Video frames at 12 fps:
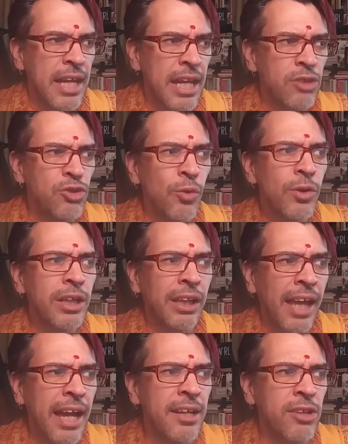In your
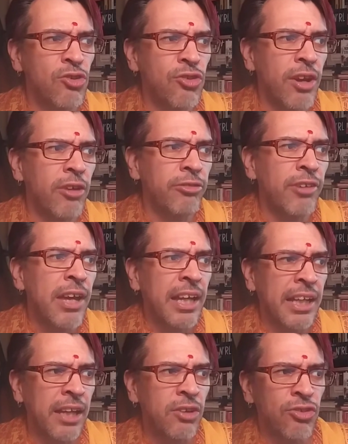clan itself,
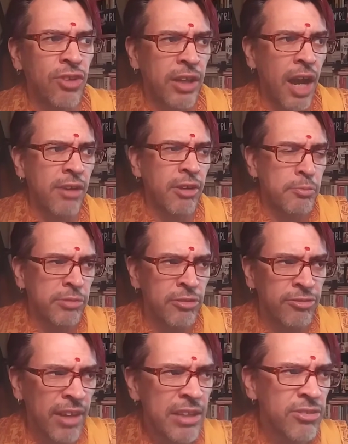King Sagara
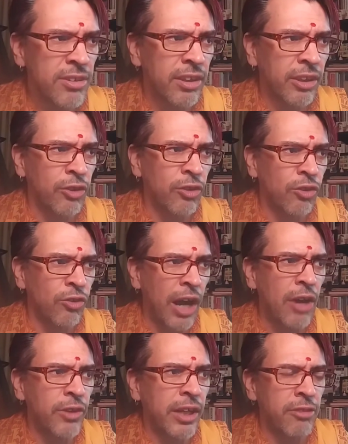prevented the
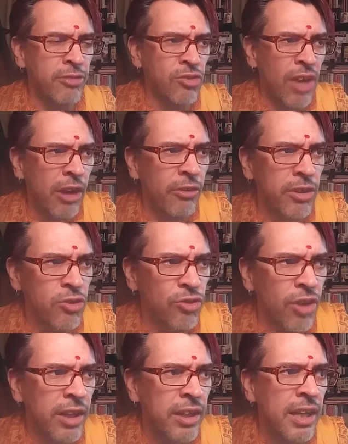crowning of his eldest
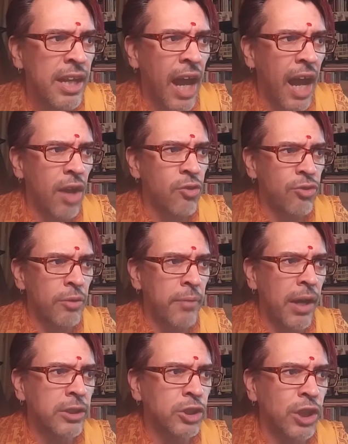son,
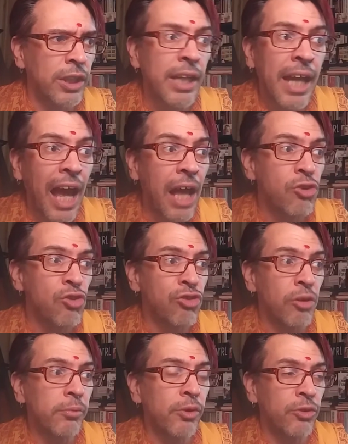Asamanja, and
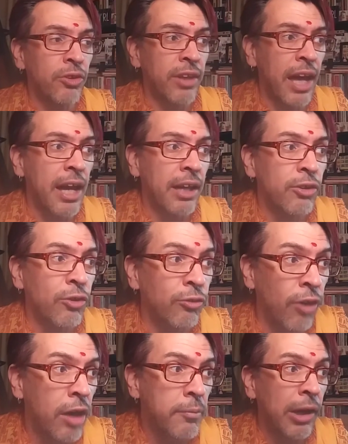similar to that,
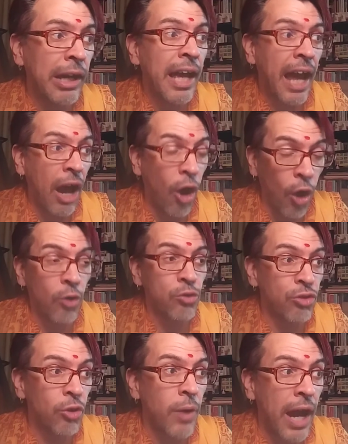Rama
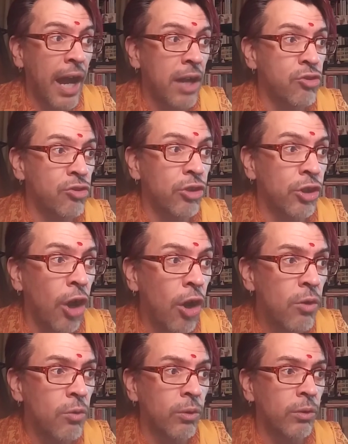also has to
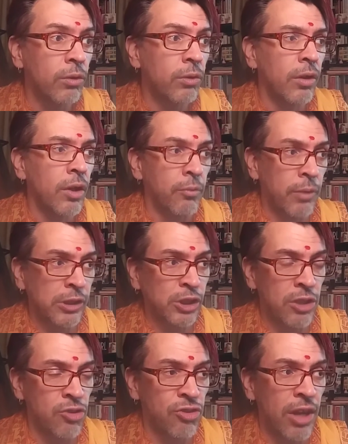go. When
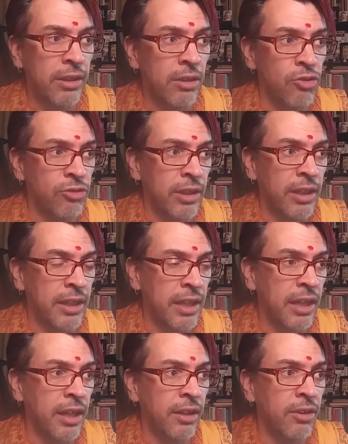she said this to the
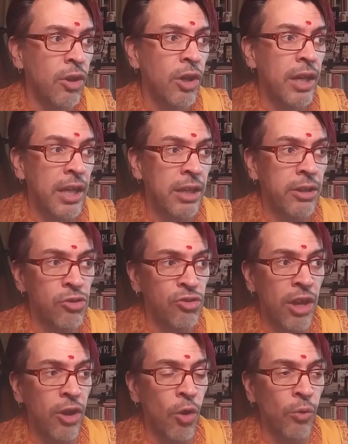king, he could
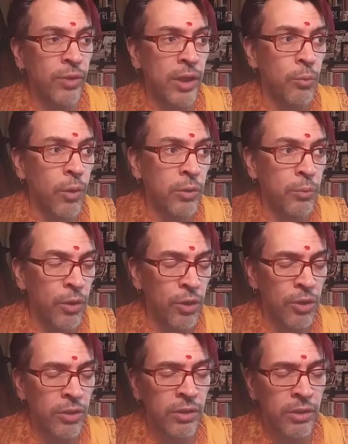say only one
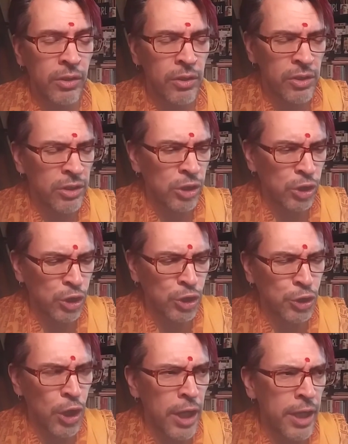word,
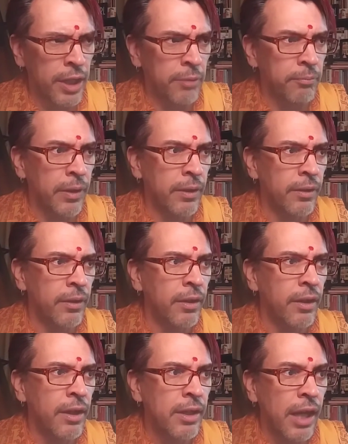shame.
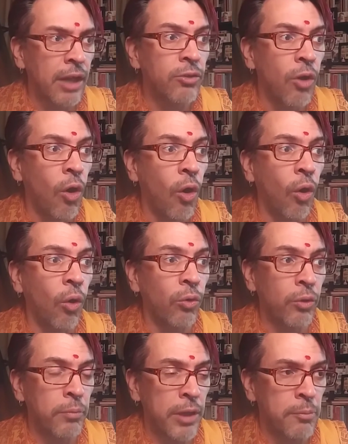And all
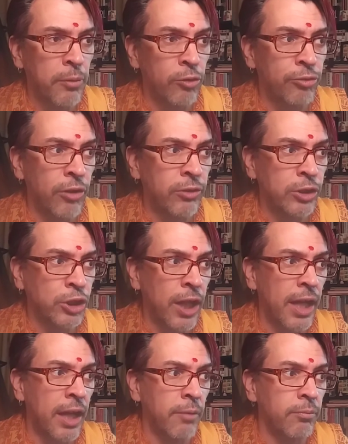the people felt
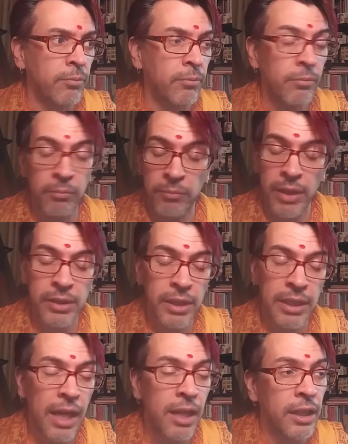ashamed, but
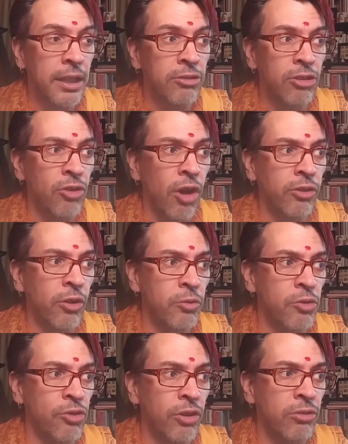Kaikeyi did not
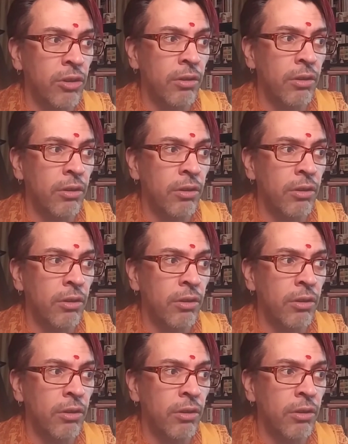notice it.